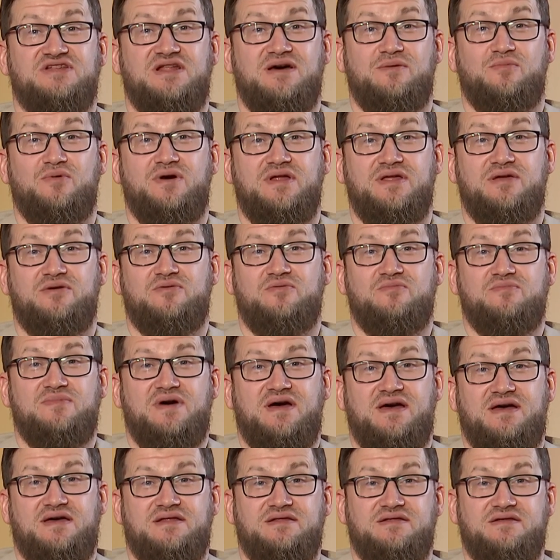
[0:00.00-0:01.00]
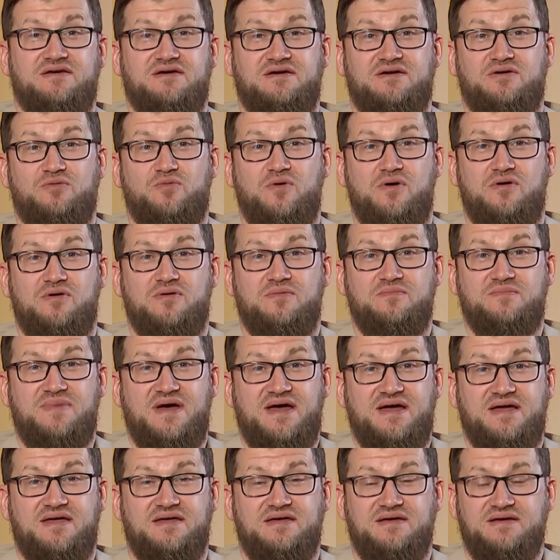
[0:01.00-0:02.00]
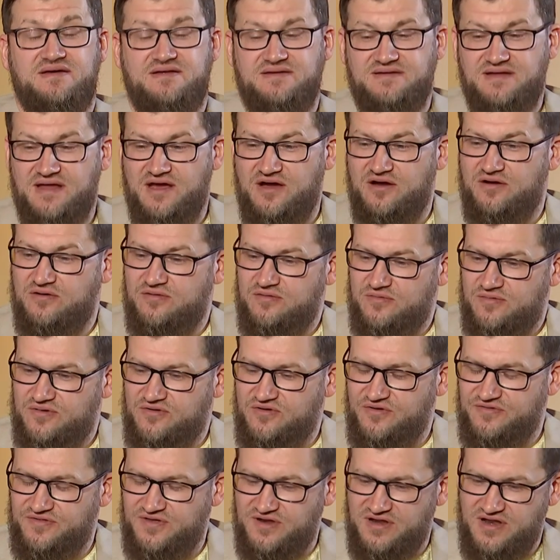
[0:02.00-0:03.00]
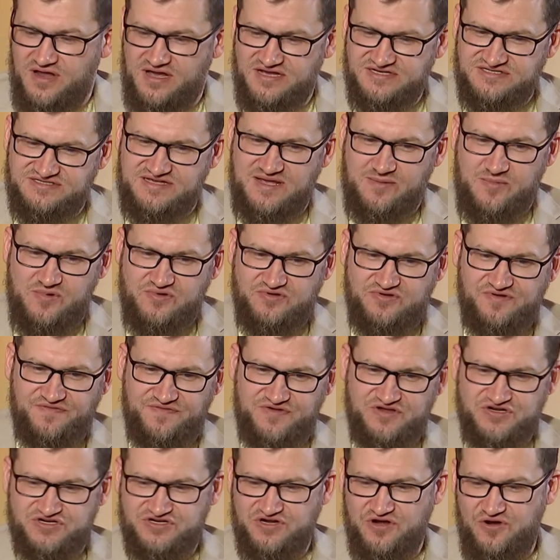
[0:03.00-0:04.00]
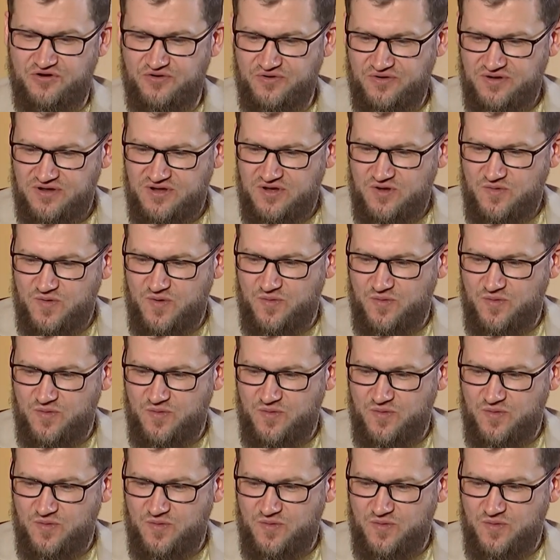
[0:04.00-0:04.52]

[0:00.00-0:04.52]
Assalamu alaikum and welcome back. Now we've got the last segment of the show.